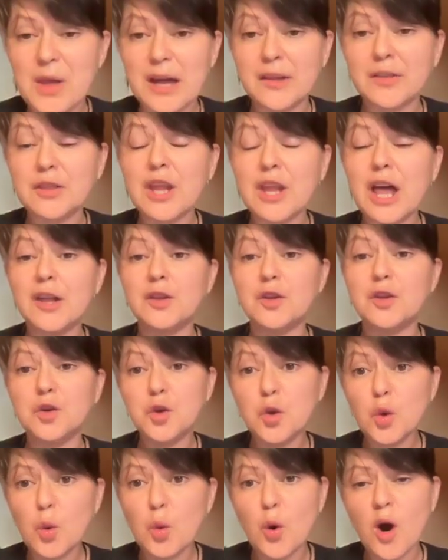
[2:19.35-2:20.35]
and
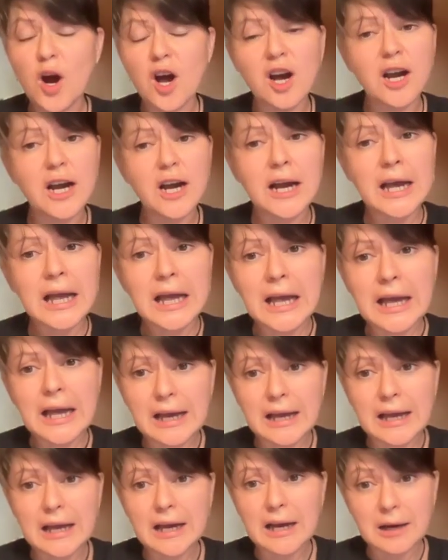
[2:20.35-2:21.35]
you work
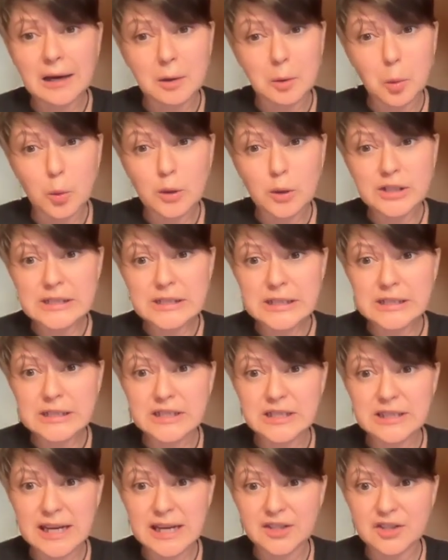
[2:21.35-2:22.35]
with
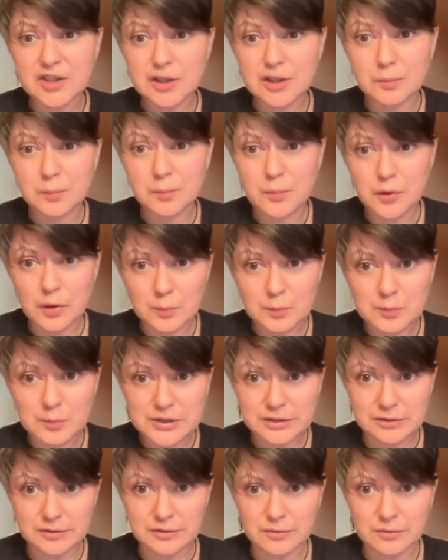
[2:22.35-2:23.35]
intellectual
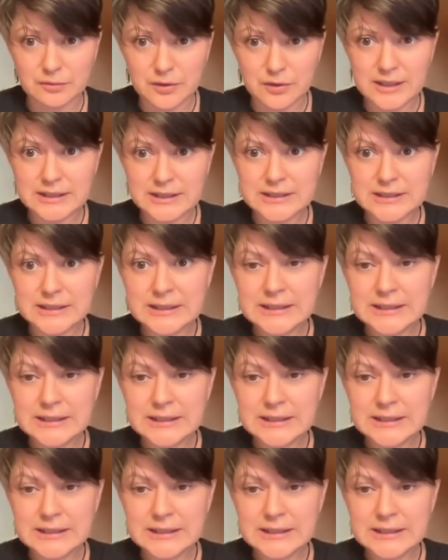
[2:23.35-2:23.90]
property, right?